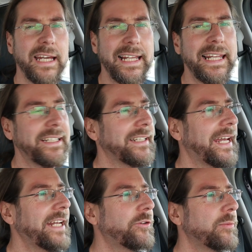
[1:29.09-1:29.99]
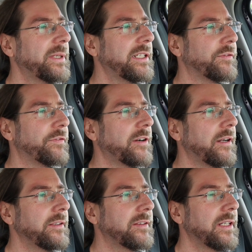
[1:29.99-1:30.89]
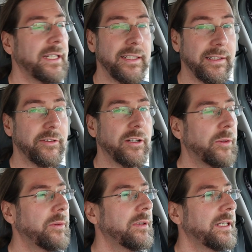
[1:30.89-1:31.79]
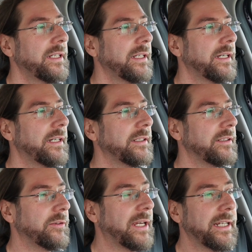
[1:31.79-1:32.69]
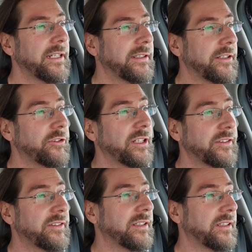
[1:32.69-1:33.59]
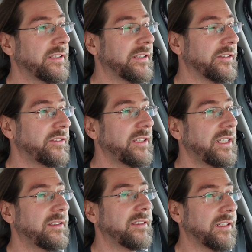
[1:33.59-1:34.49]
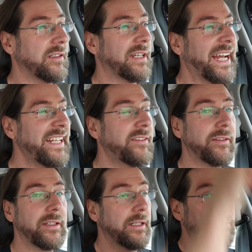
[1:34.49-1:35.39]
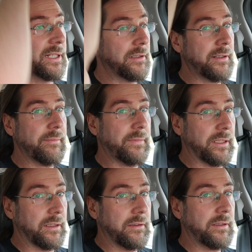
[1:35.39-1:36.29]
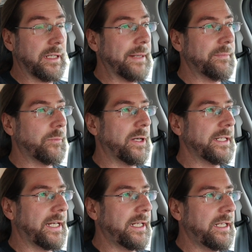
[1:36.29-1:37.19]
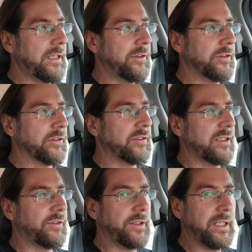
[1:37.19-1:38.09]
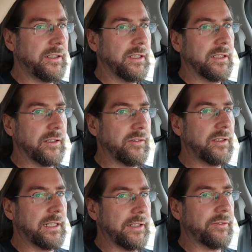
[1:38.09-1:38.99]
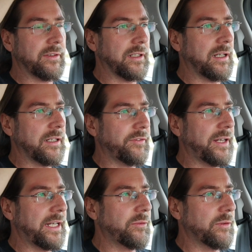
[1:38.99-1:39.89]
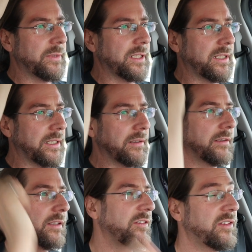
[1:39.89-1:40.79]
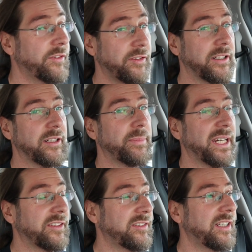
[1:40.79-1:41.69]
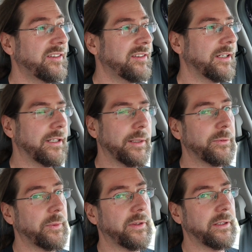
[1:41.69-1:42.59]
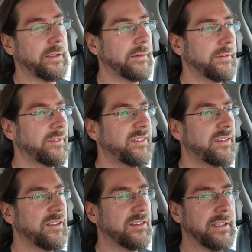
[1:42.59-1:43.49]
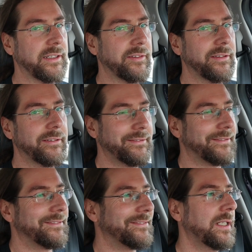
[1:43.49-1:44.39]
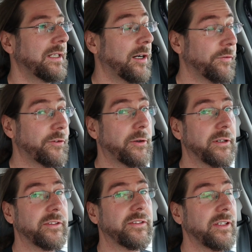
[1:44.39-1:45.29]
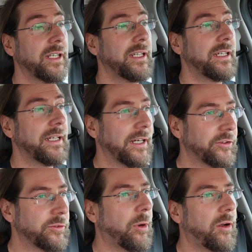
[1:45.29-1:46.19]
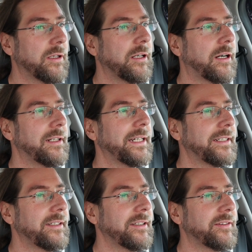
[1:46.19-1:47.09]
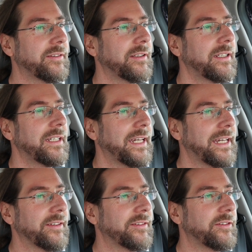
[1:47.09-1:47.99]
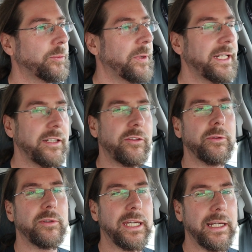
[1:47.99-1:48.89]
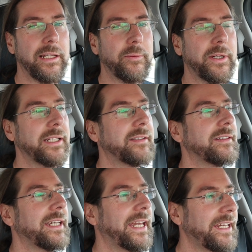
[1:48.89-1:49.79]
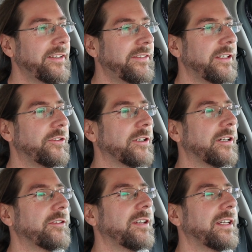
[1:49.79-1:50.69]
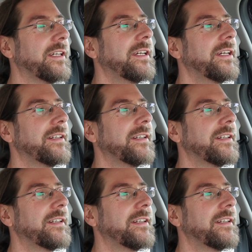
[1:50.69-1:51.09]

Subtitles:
I like the headroom in the front. There are no, you cannot adjust the seat in height, but look at me. Look, I'm 180, so 6 feet. I still have a lot of headroom in there. It's different in the back seats. That comes with the dislikes. Of course, a small car like this has 22 kilowatt AC charging.